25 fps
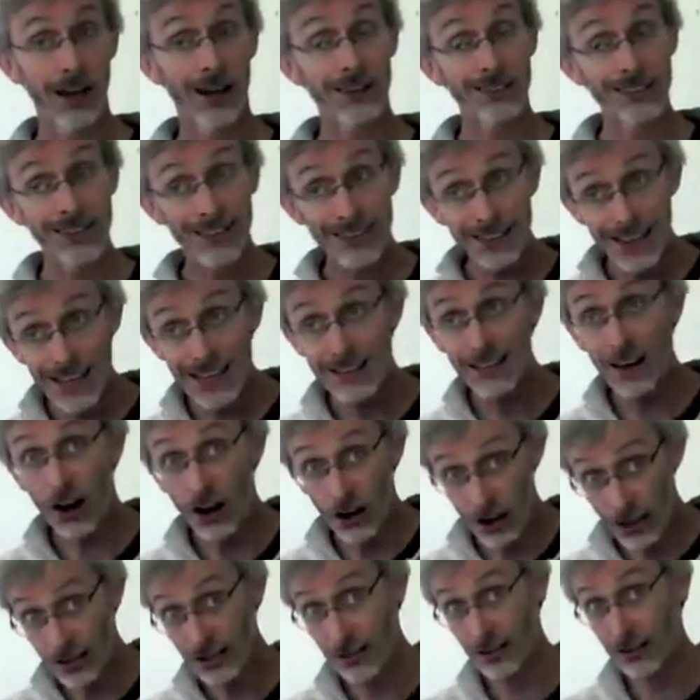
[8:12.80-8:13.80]
And the thing that
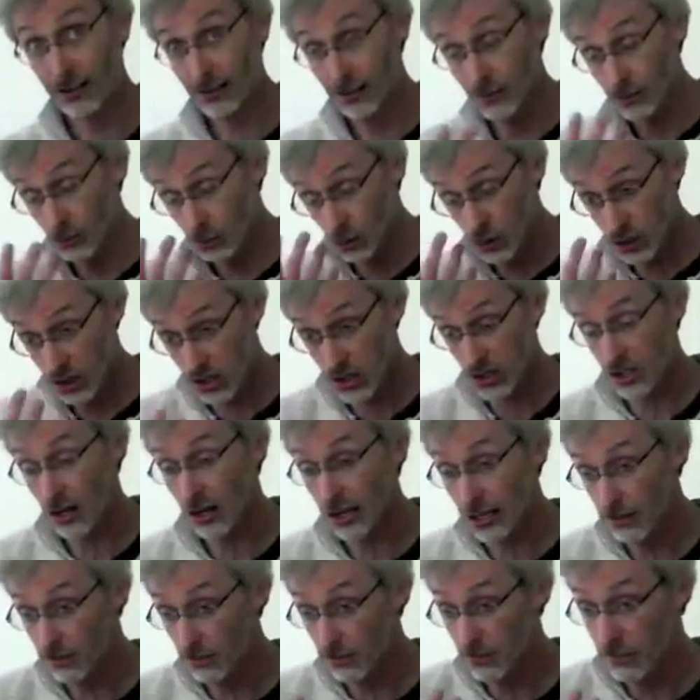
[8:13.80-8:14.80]
I would
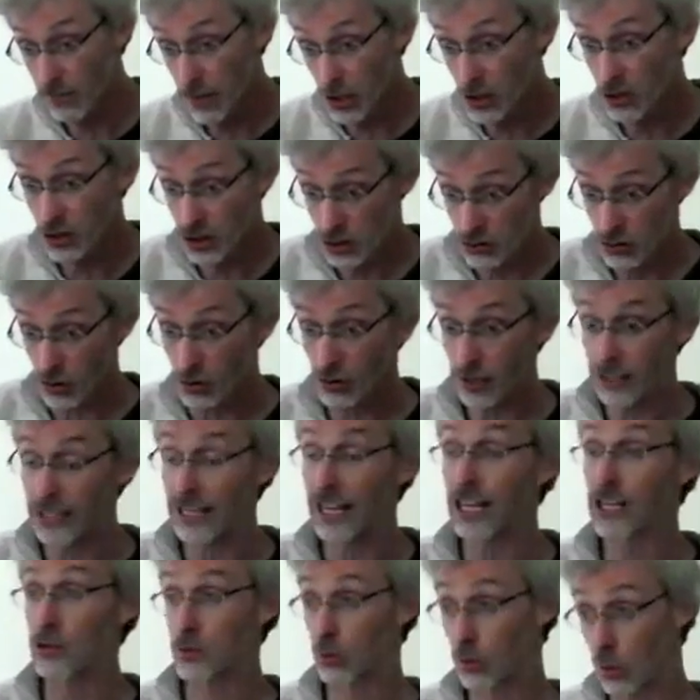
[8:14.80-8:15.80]
cite most strongly
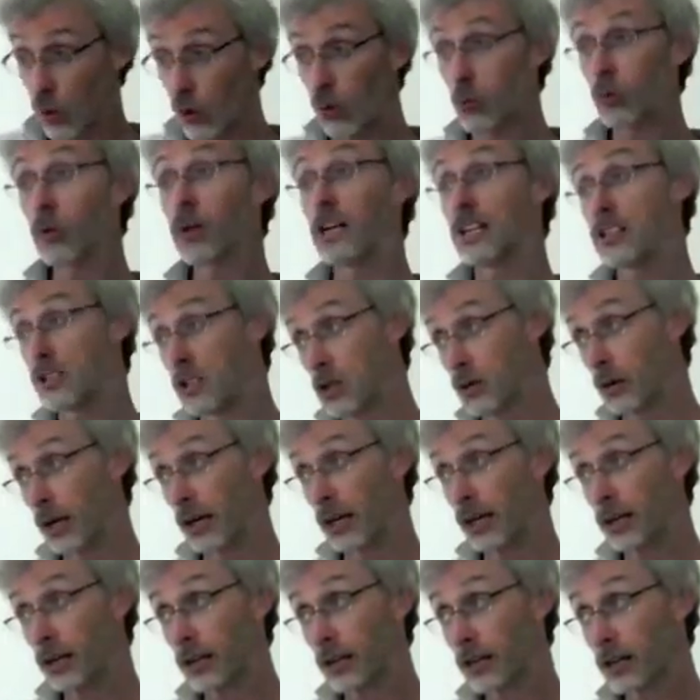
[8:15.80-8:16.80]
as what we're
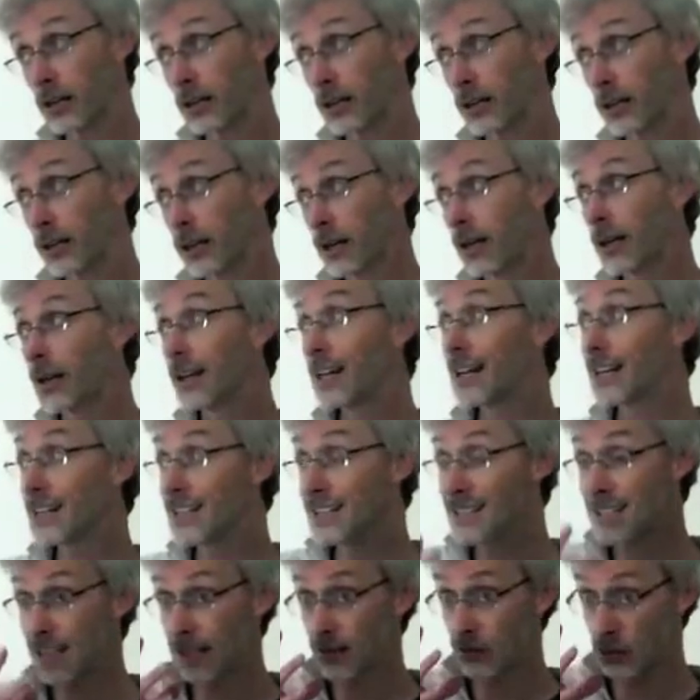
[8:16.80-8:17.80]
doing
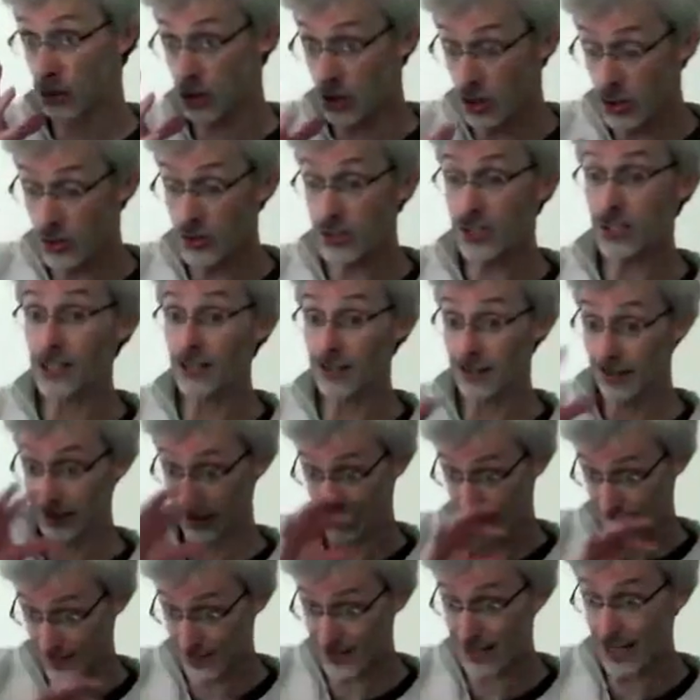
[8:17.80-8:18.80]
is using
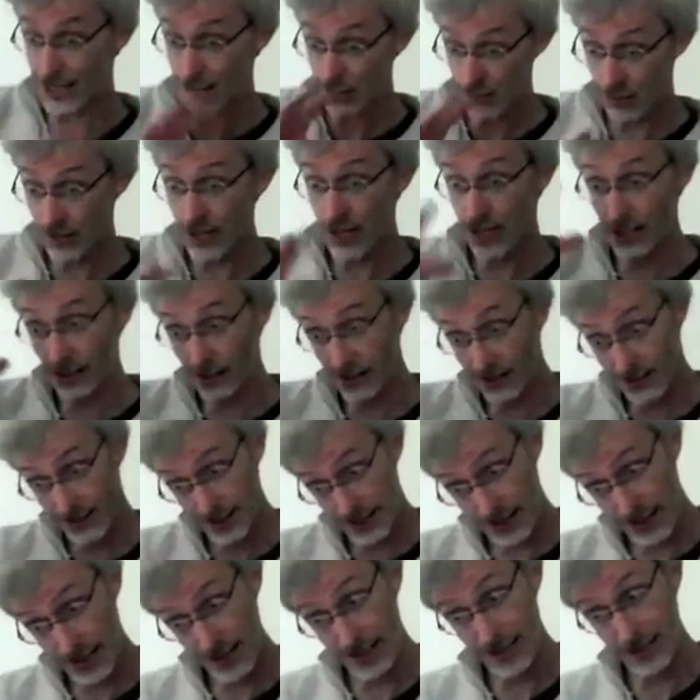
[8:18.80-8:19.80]
the same things
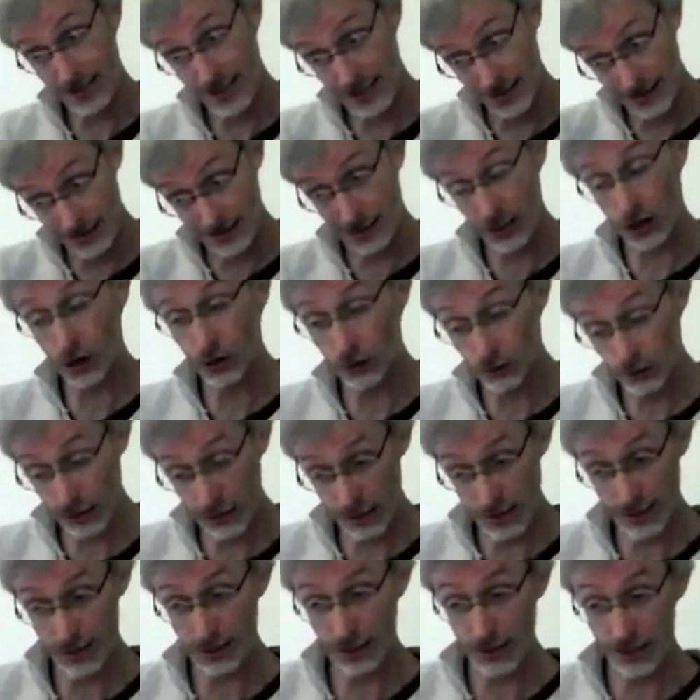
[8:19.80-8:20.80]
as coffee
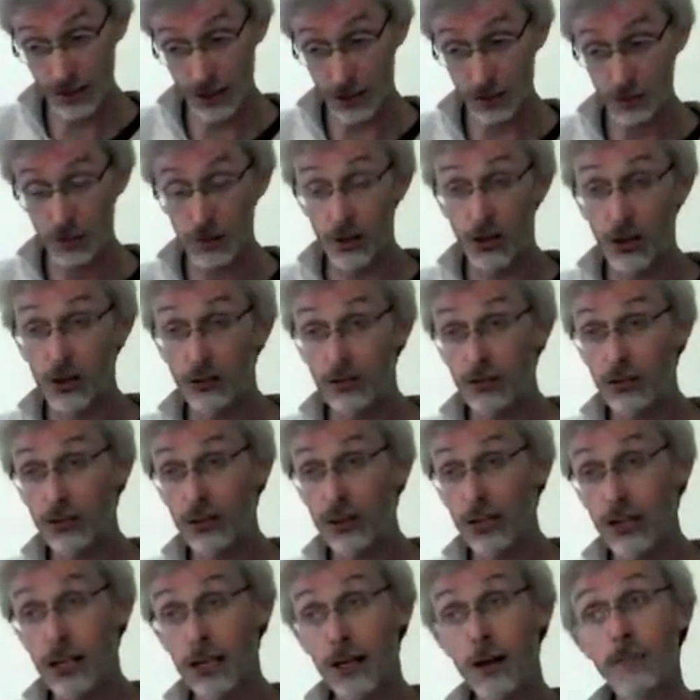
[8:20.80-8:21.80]
is an example of,
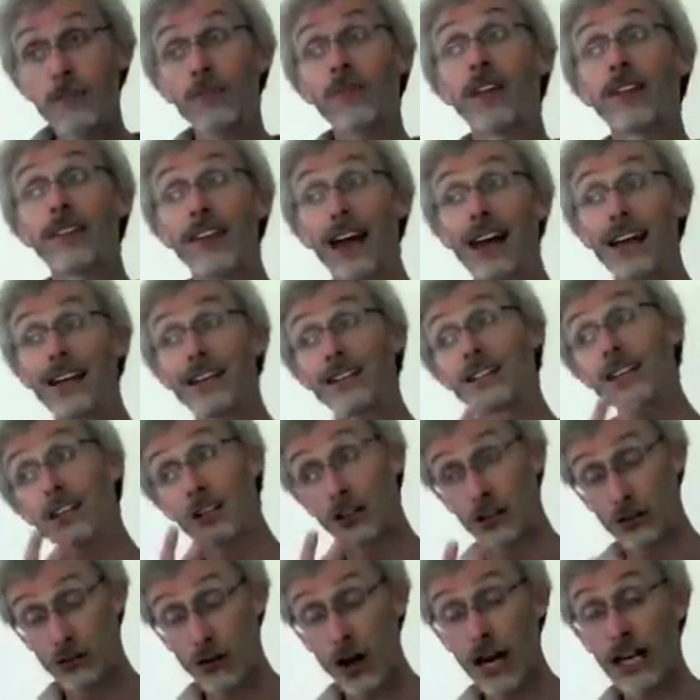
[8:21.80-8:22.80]
and that is
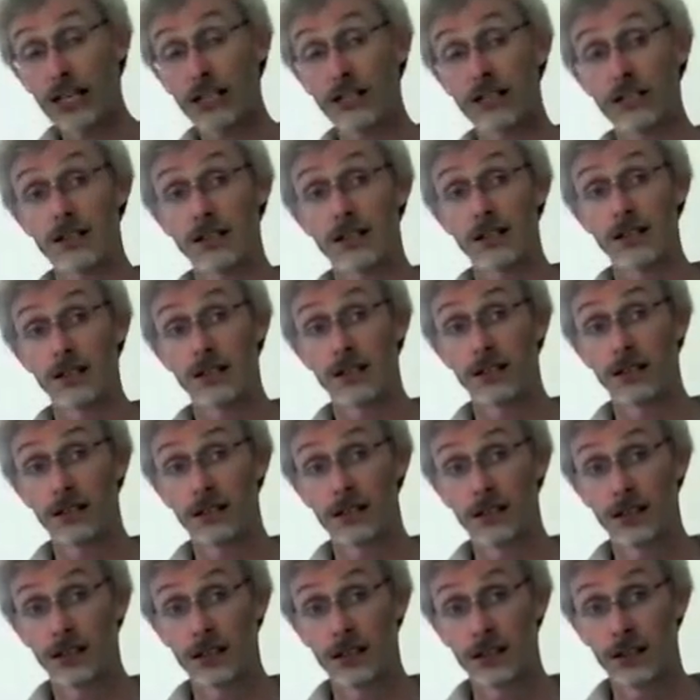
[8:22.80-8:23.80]
grains.
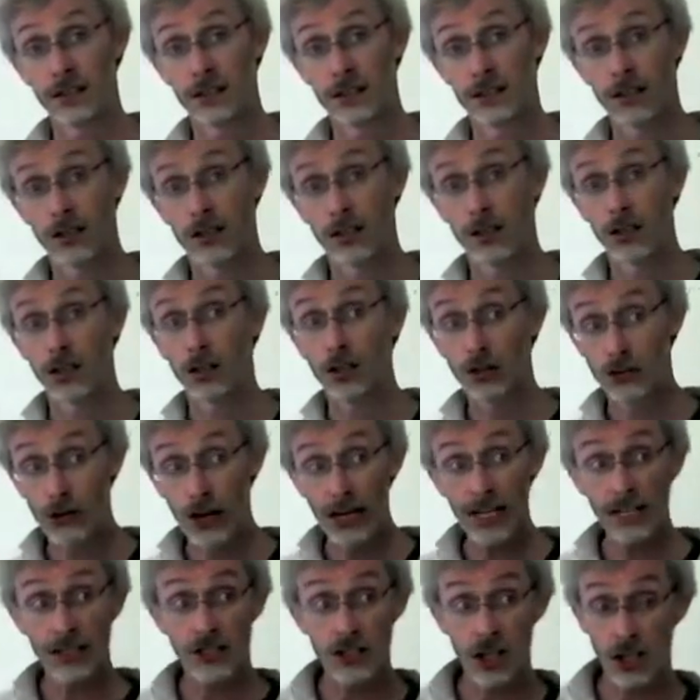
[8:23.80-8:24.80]

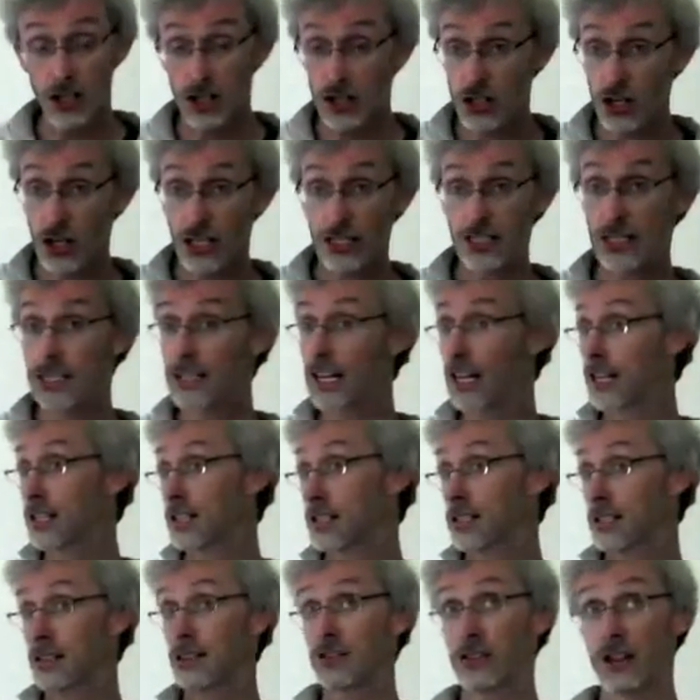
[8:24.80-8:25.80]
Grains are cited
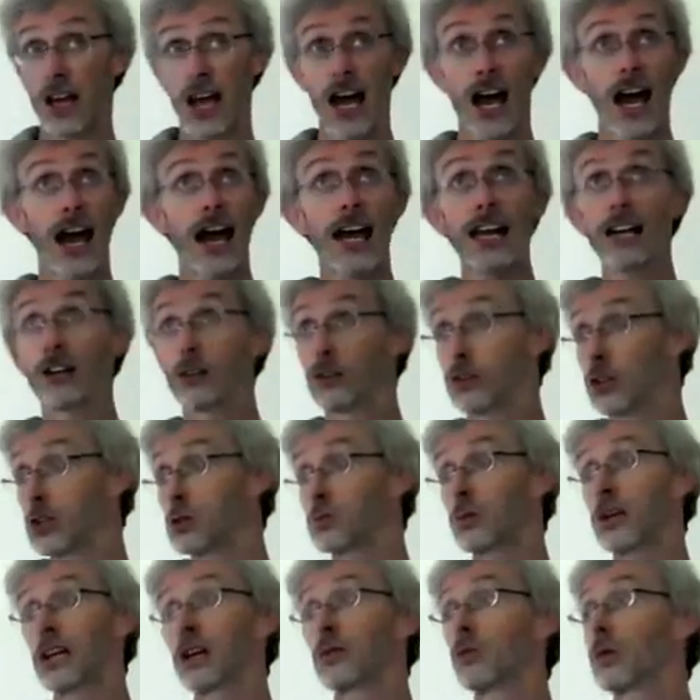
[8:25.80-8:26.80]
as, hailed as
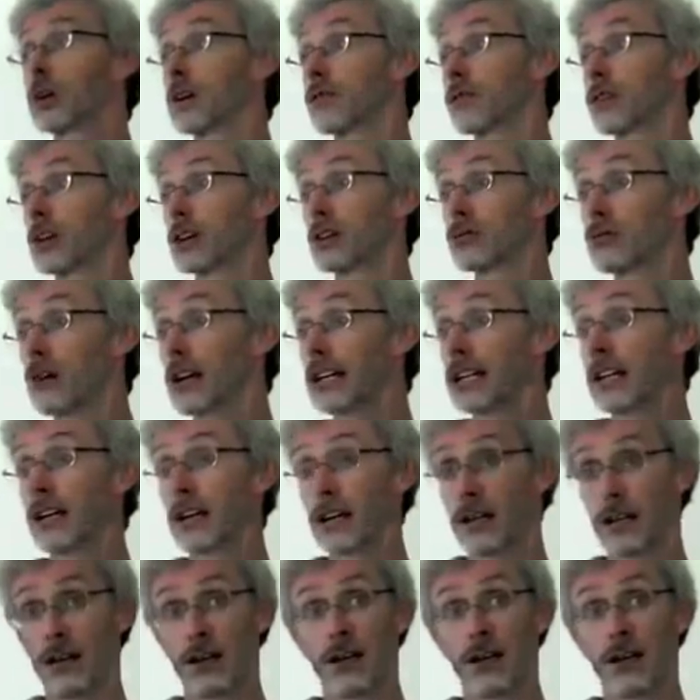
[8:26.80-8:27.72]
being one of the great